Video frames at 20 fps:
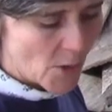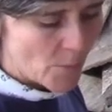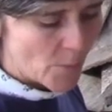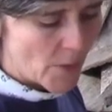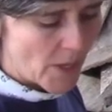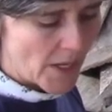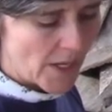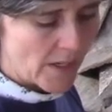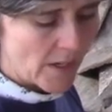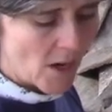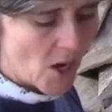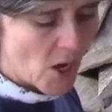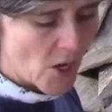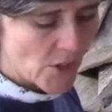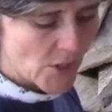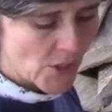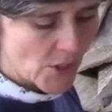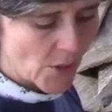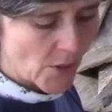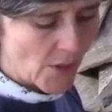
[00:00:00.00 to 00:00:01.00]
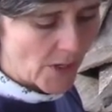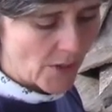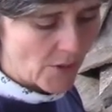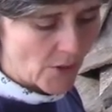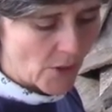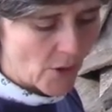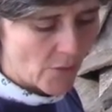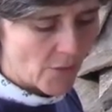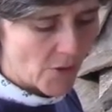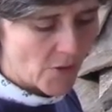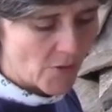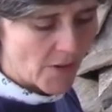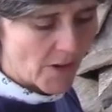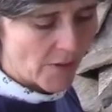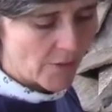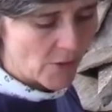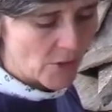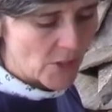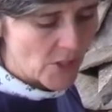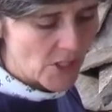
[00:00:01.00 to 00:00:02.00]
but also, I don't know if you've
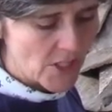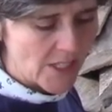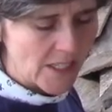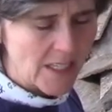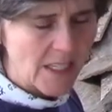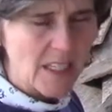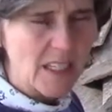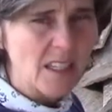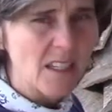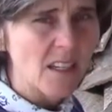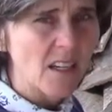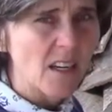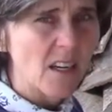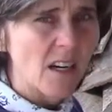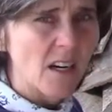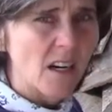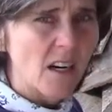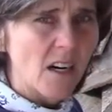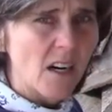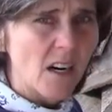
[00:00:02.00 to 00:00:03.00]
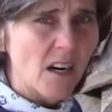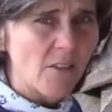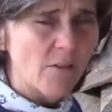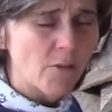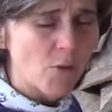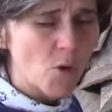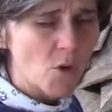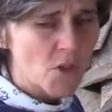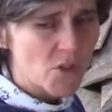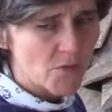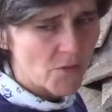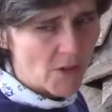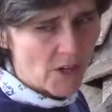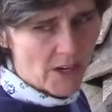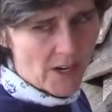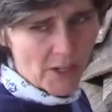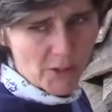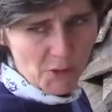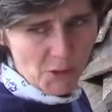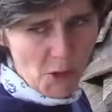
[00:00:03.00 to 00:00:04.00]
ever seen a forest
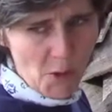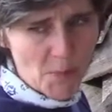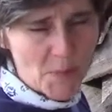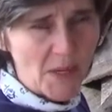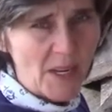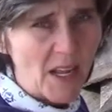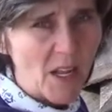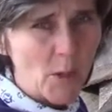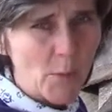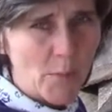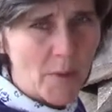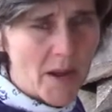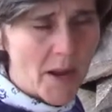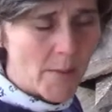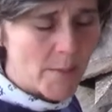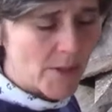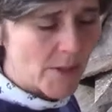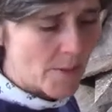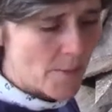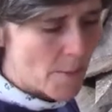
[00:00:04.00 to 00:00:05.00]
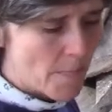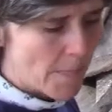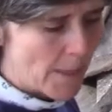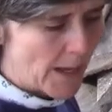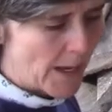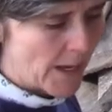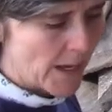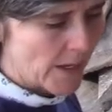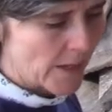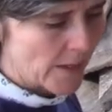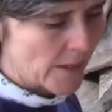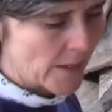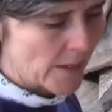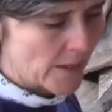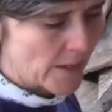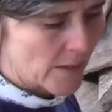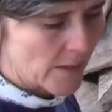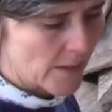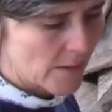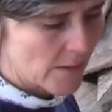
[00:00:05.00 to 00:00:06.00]
fire. I grew up in Alabama,
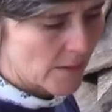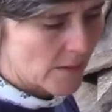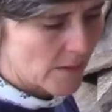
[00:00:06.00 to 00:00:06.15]
and